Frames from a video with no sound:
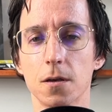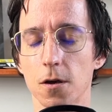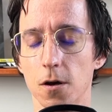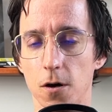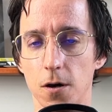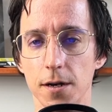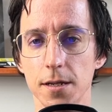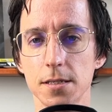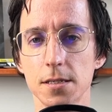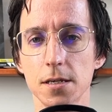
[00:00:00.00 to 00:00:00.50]

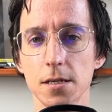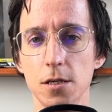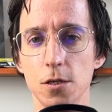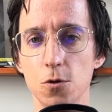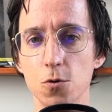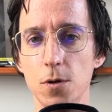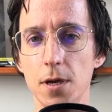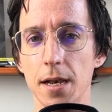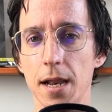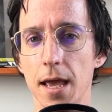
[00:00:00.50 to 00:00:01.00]
Honestly, you
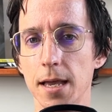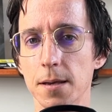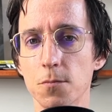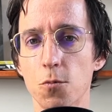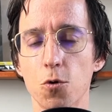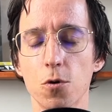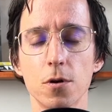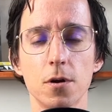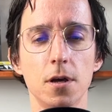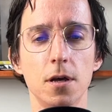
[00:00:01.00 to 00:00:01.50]
can
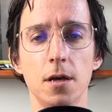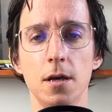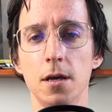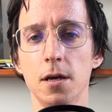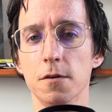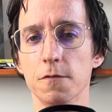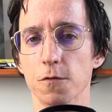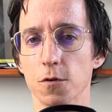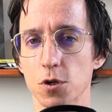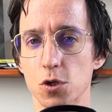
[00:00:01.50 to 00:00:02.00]
hangboard
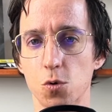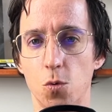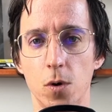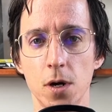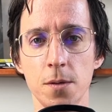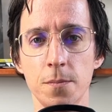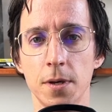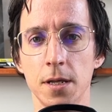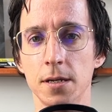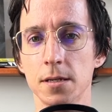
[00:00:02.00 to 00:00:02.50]
for 20
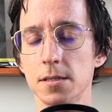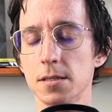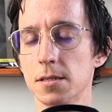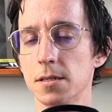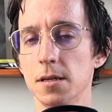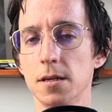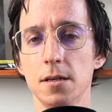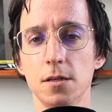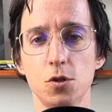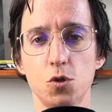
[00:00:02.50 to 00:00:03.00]
minutes
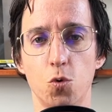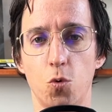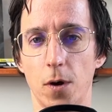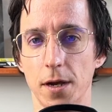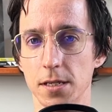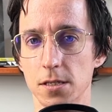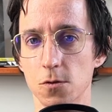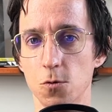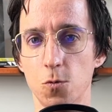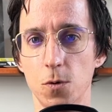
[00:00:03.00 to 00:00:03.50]

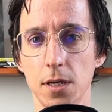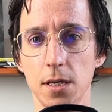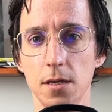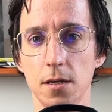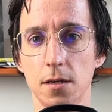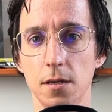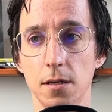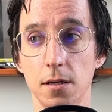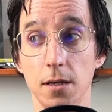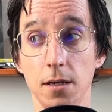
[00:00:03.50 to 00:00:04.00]
twice a
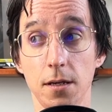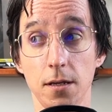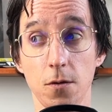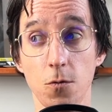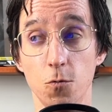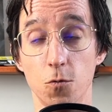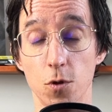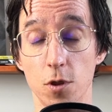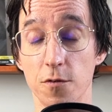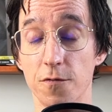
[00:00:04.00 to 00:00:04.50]
week
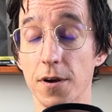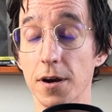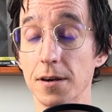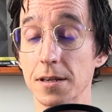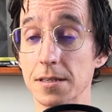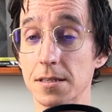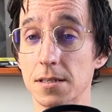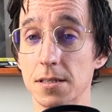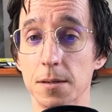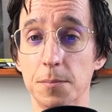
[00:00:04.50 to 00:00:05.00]
with a very
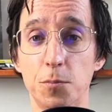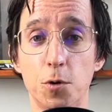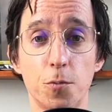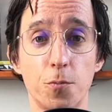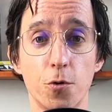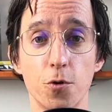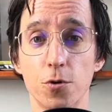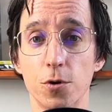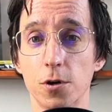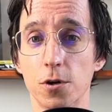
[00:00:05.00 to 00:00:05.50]
simple
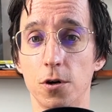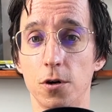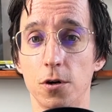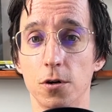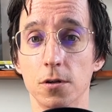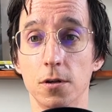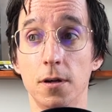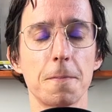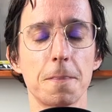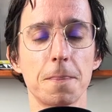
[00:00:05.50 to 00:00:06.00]

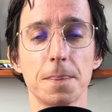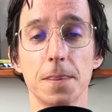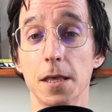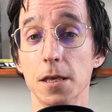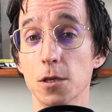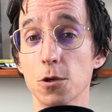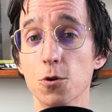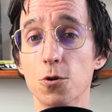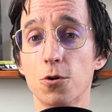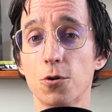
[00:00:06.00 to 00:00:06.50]
protocol that
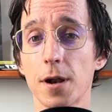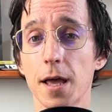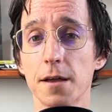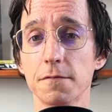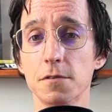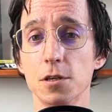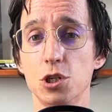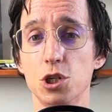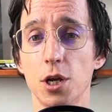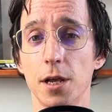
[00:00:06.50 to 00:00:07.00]
you don't have
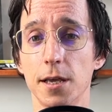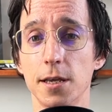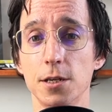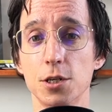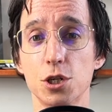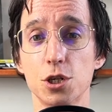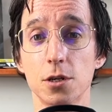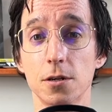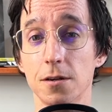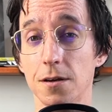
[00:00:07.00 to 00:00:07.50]
to
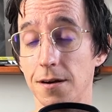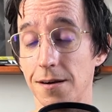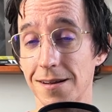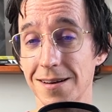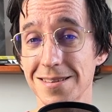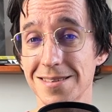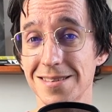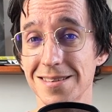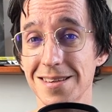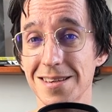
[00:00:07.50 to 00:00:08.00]
change,
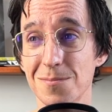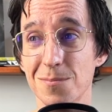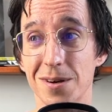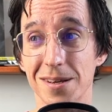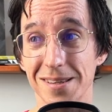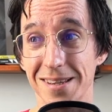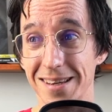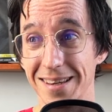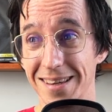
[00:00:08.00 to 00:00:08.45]
honestly, but